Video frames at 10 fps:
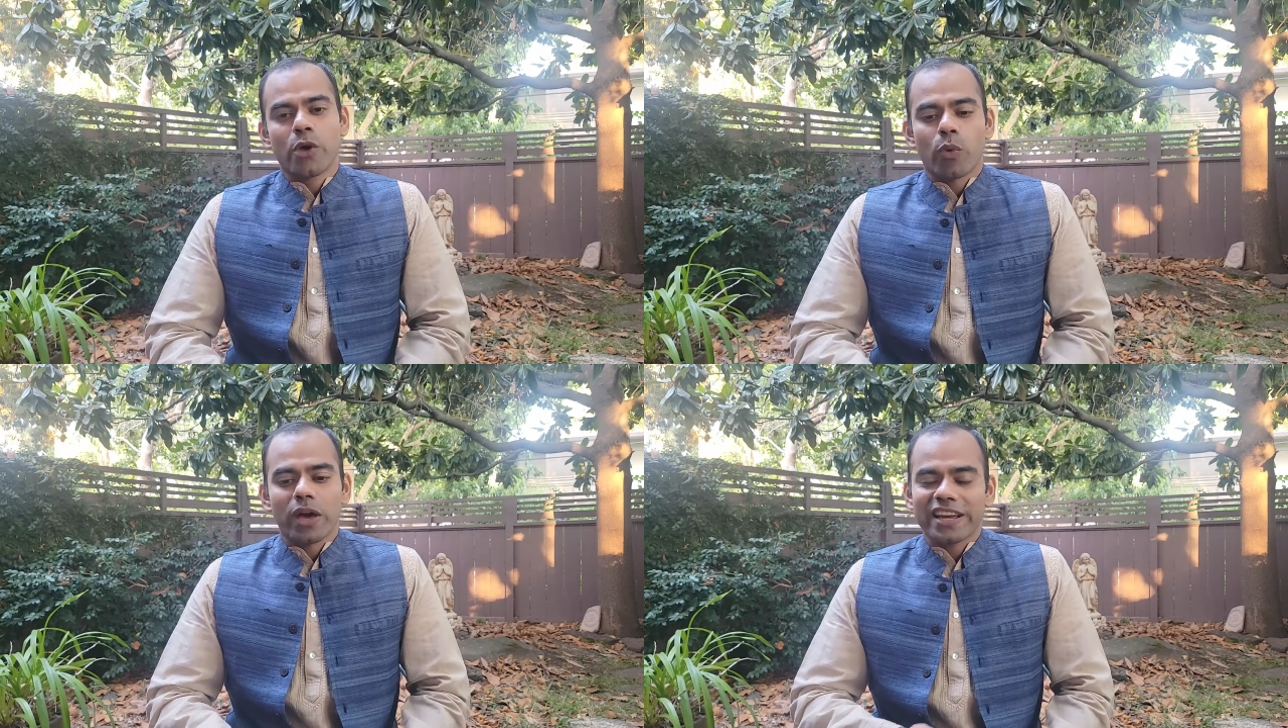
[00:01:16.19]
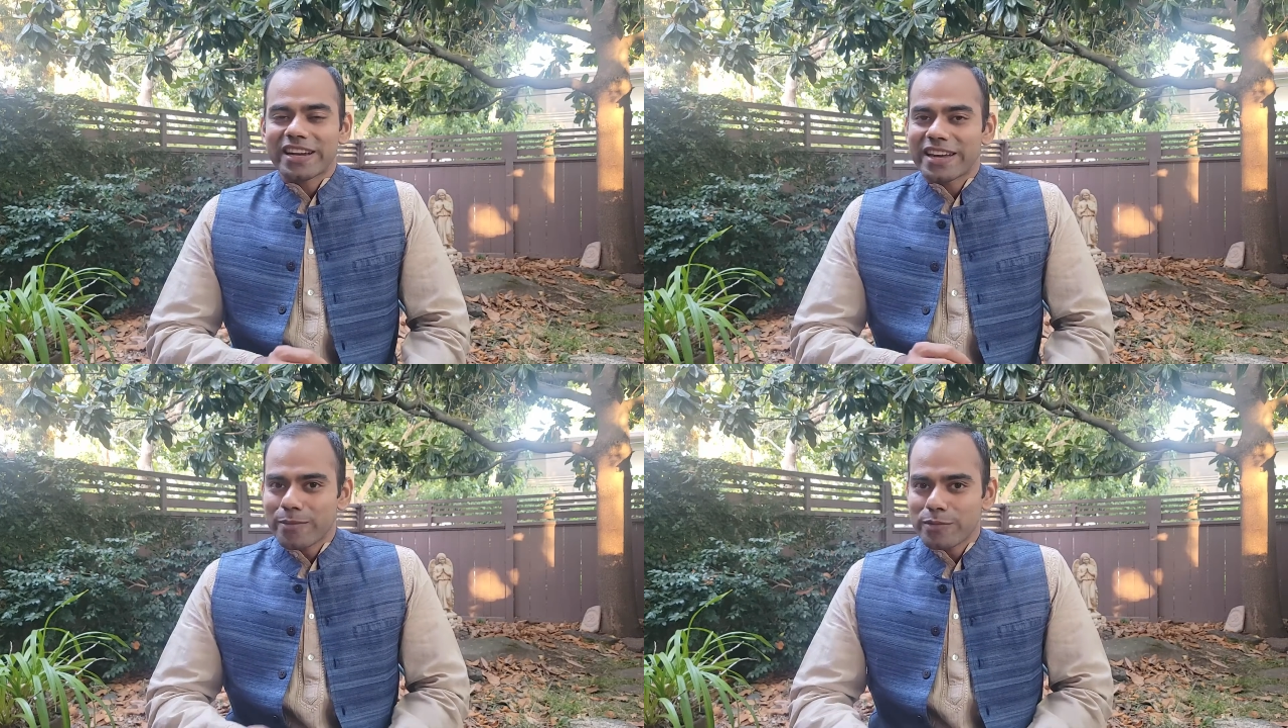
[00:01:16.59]
where I
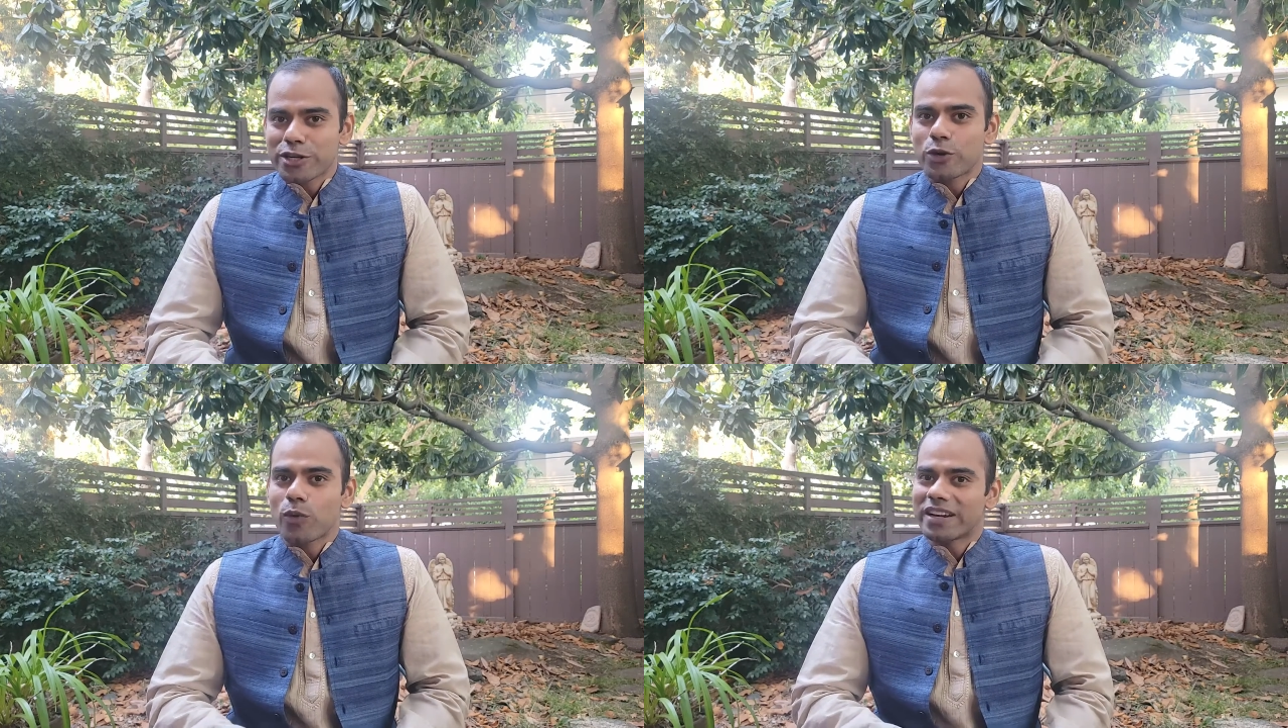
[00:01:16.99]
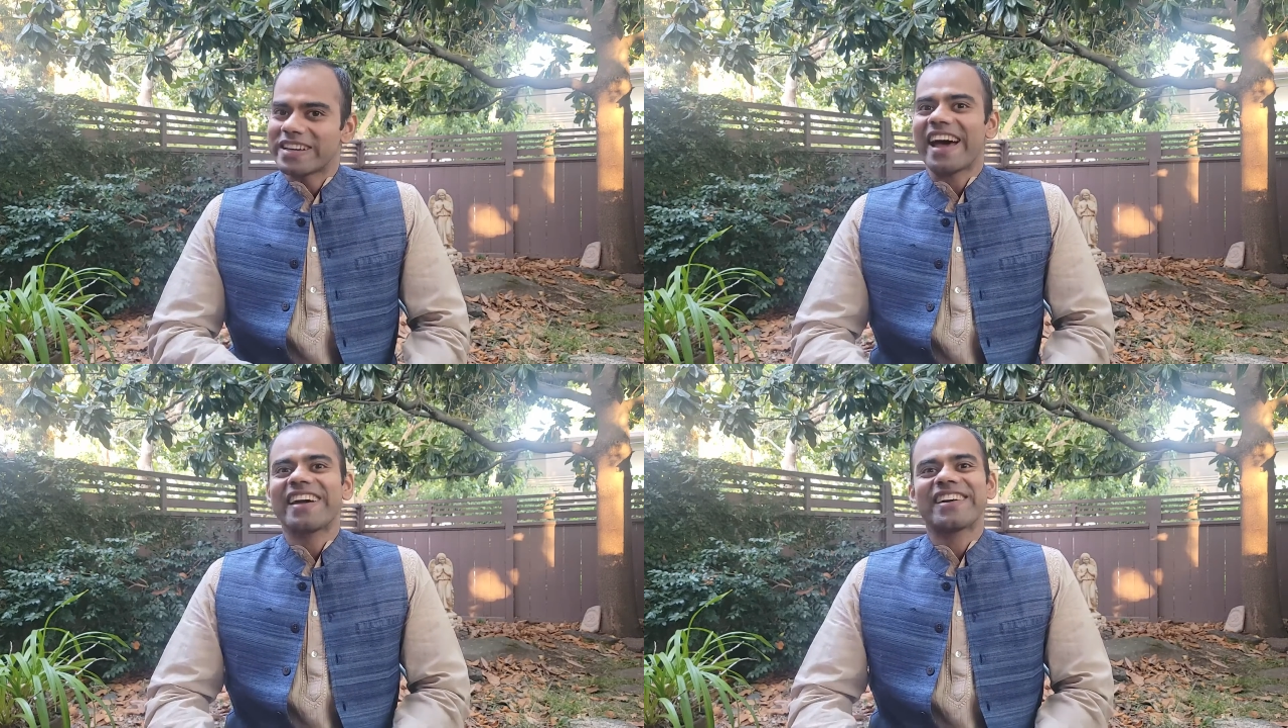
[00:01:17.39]
attempted to
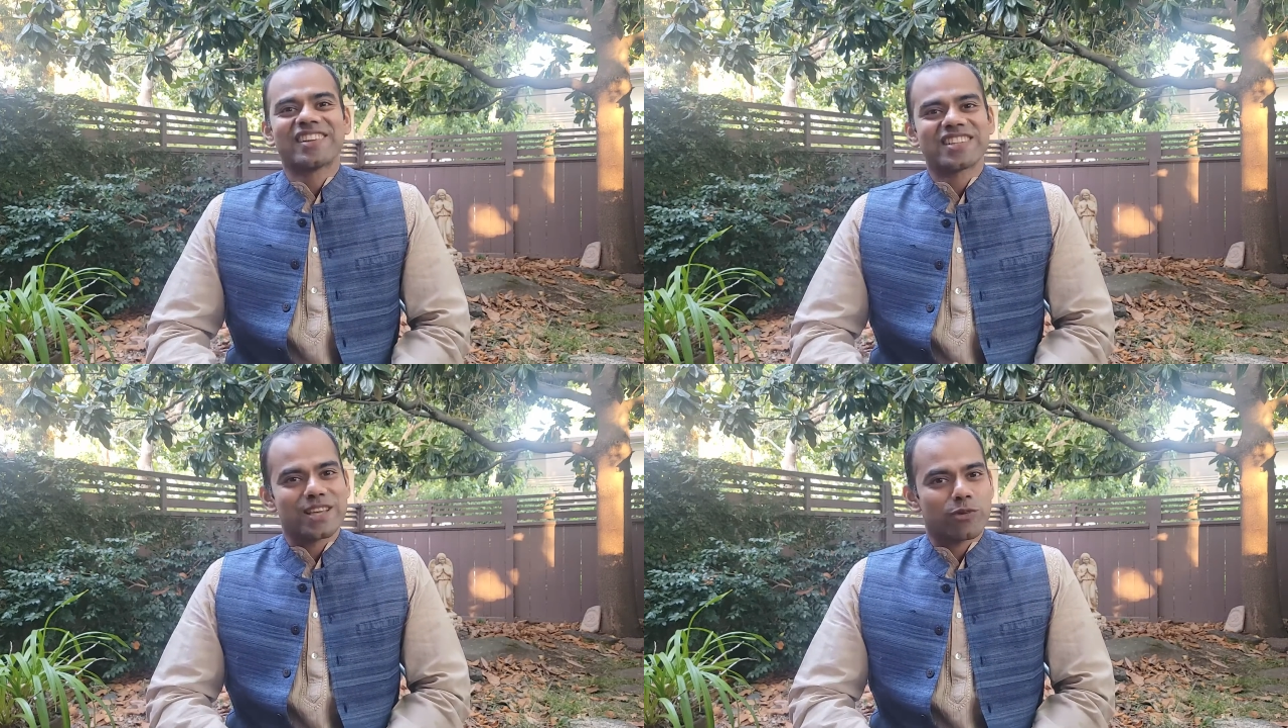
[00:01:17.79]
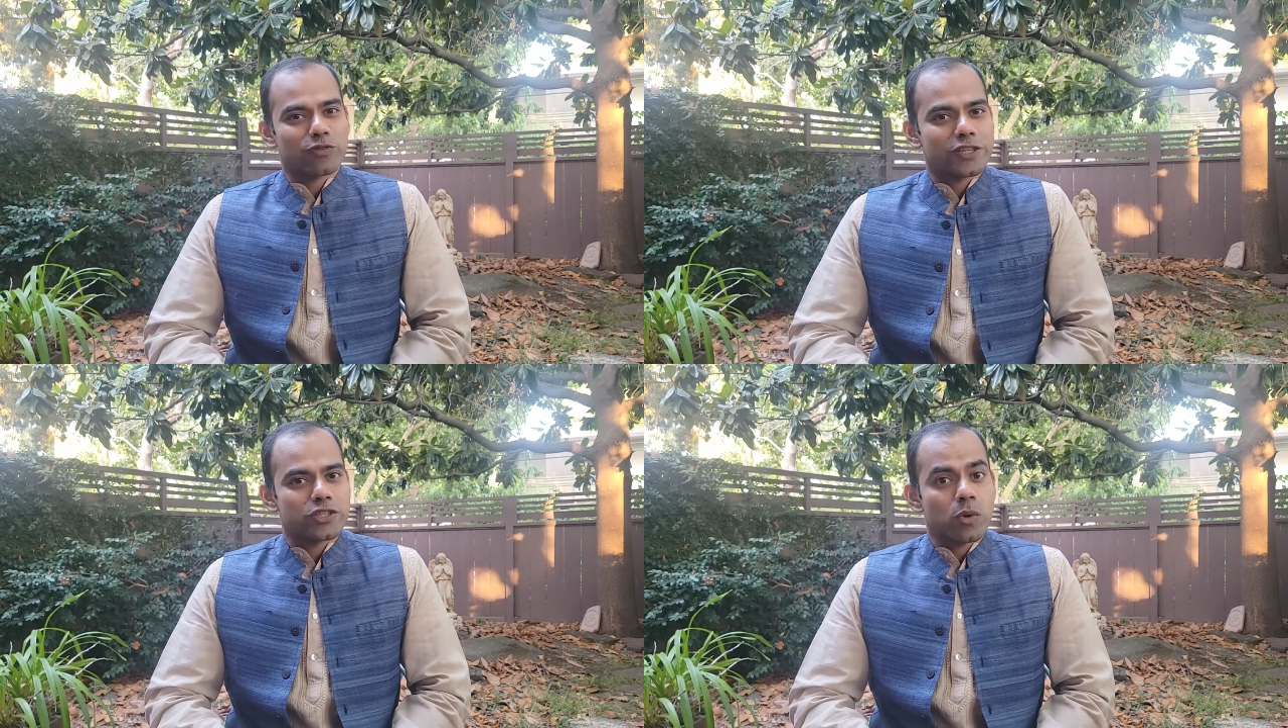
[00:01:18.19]
untangle some
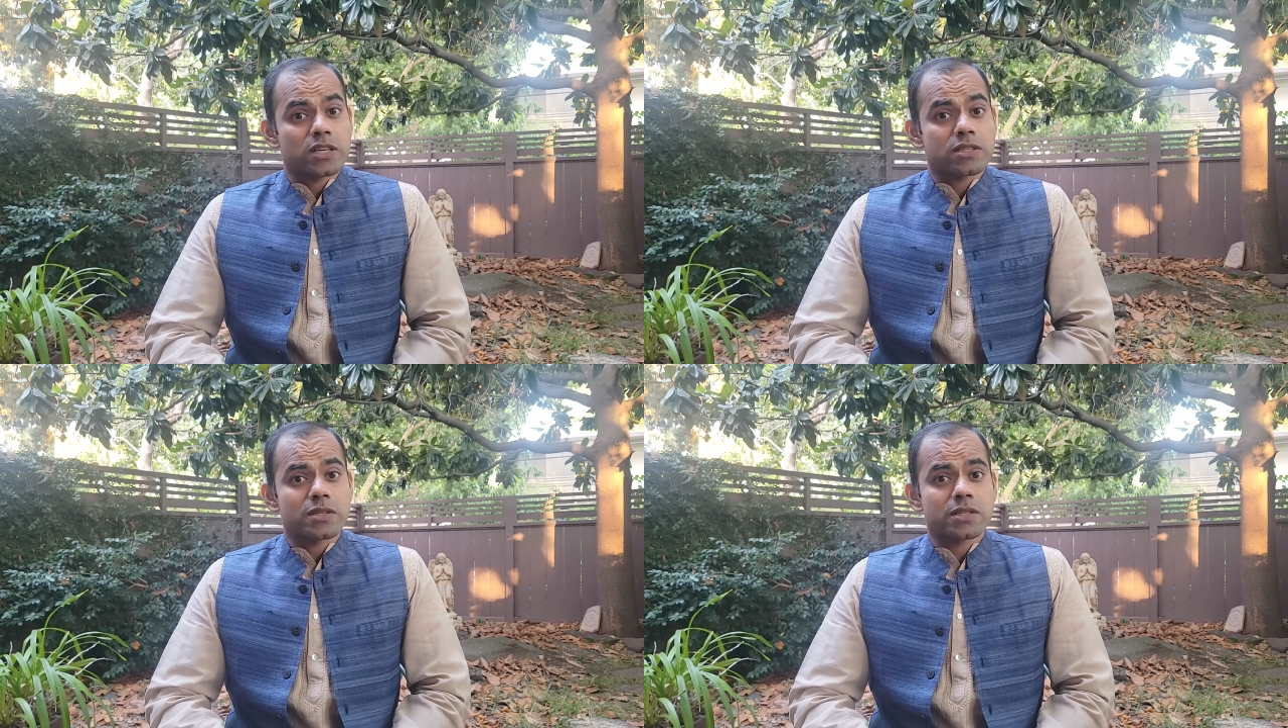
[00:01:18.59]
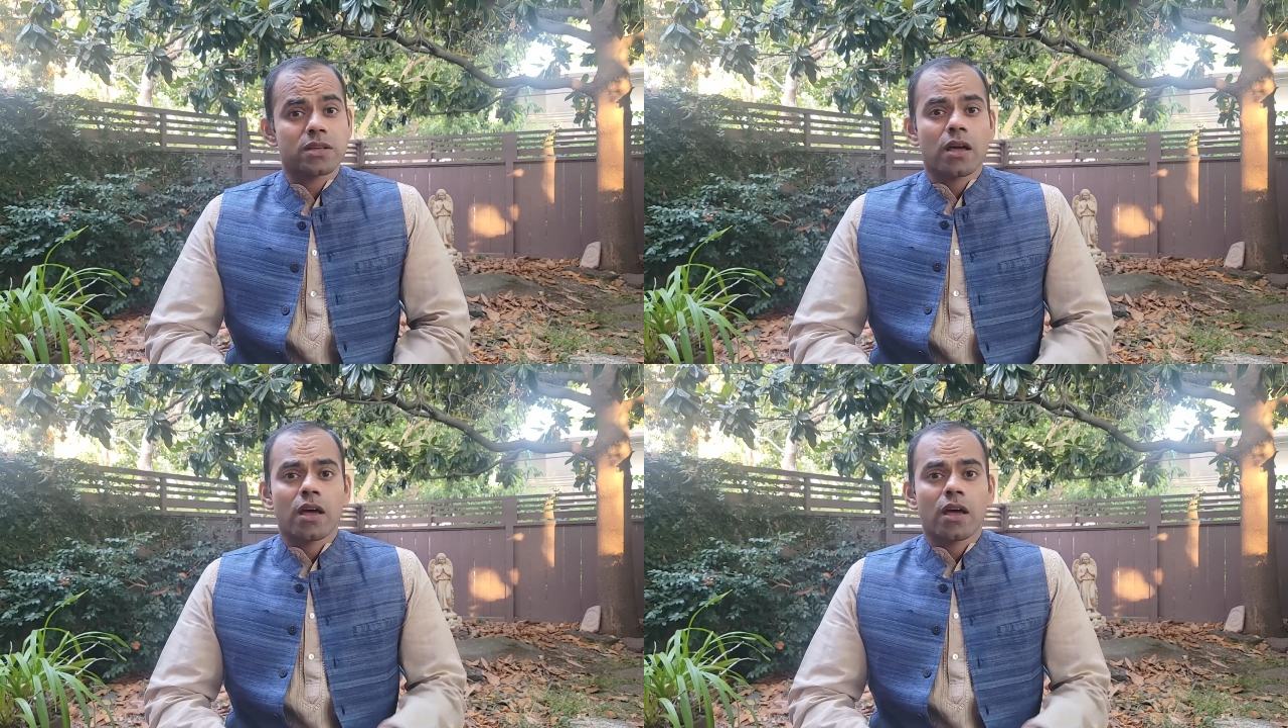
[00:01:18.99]
of these questions